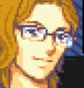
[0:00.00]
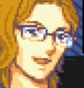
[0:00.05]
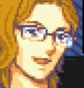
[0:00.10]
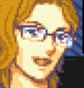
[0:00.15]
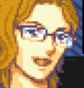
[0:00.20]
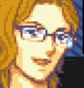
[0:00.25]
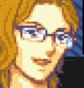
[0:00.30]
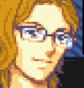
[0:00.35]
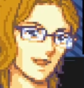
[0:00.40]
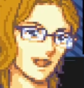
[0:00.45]

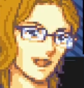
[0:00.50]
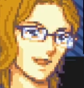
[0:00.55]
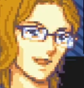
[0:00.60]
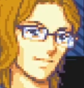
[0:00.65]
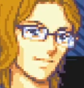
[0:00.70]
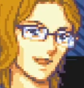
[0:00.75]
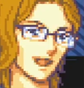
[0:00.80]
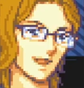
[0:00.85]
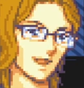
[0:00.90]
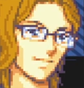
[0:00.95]
ordered
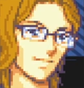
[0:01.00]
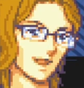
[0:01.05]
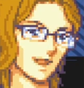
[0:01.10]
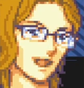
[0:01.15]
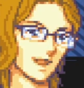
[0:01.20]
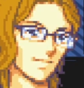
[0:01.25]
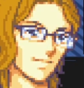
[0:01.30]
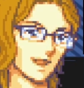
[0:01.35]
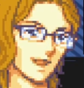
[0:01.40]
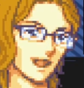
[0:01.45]
all
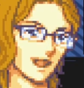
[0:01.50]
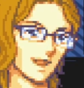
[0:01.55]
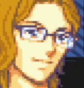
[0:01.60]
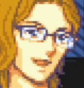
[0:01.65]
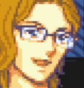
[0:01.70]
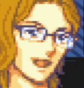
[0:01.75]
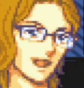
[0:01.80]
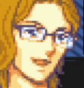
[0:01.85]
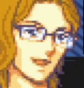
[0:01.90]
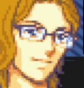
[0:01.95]
villagers in the
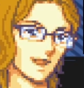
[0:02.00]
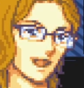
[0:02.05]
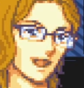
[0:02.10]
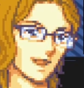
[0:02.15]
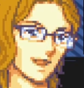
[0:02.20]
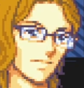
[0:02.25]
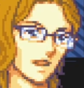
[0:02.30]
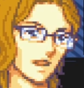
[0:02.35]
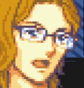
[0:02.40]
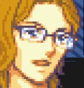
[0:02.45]
kingdom to spend
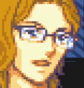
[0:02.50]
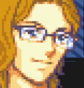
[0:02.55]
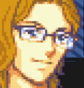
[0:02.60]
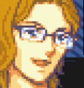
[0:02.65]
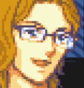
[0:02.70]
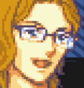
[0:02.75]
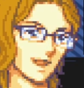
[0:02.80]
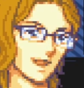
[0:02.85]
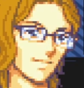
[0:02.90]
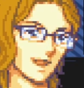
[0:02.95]
their days
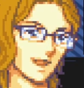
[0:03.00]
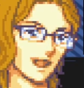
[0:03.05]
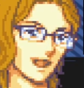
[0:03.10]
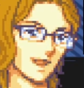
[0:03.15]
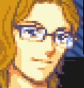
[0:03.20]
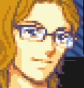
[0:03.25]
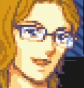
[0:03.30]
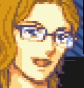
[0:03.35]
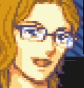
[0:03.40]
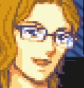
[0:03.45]
hunting for
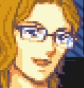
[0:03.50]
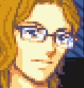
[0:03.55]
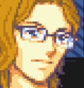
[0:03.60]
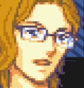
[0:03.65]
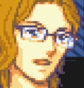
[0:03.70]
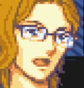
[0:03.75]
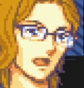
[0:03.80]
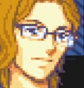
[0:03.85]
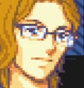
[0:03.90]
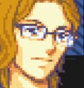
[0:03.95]
birds,
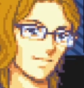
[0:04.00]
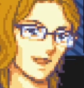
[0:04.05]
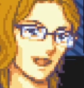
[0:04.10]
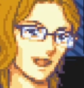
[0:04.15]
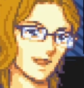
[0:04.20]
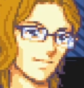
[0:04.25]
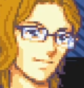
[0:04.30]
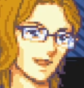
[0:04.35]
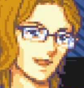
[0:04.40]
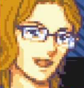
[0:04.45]
so
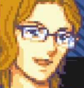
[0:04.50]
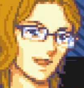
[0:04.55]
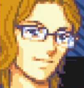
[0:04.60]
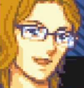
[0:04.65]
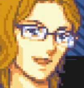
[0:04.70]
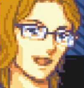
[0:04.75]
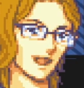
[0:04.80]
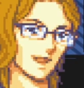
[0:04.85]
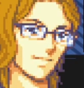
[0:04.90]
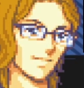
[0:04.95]
she could
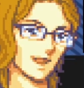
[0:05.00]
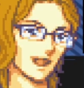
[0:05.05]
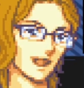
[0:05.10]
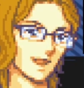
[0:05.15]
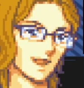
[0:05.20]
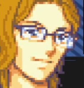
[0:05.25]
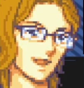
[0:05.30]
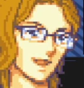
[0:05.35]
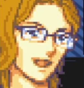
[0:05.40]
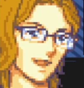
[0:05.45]
tear out their
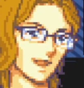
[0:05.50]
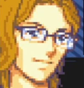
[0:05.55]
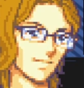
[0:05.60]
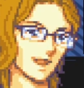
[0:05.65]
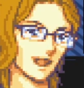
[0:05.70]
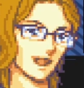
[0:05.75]
feathers to